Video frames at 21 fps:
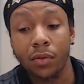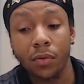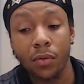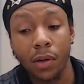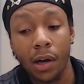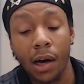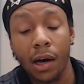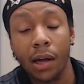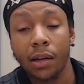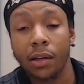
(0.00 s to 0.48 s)
do
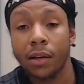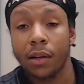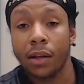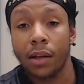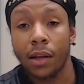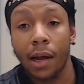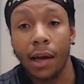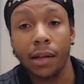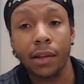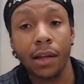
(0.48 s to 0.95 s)
not
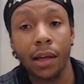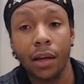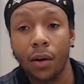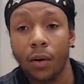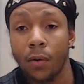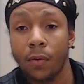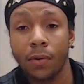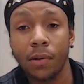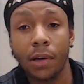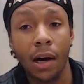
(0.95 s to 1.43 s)
like their
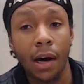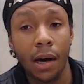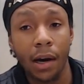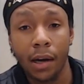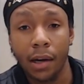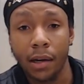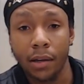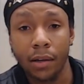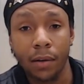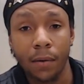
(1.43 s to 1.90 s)
own
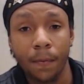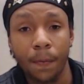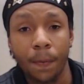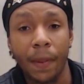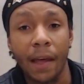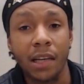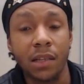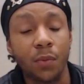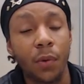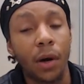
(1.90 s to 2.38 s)
kind.
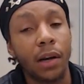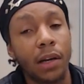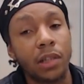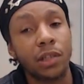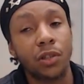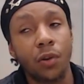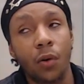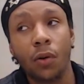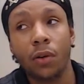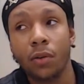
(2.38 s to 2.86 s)
That's why they
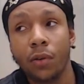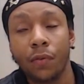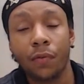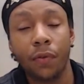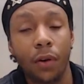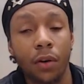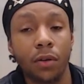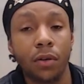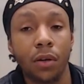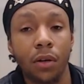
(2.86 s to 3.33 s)
joined
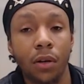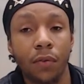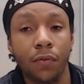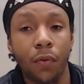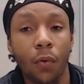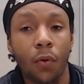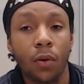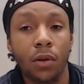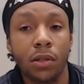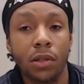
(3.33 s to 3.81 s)
the
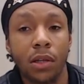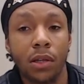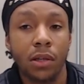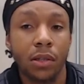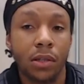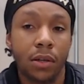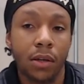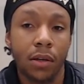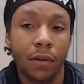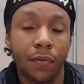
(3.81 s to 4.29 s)
force in
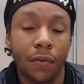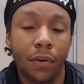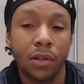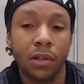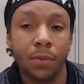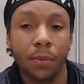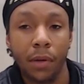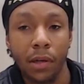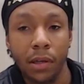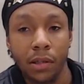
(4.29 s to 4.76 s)
the
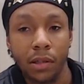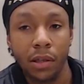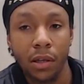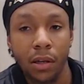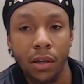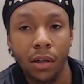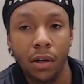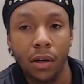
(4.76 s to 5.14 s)
first place.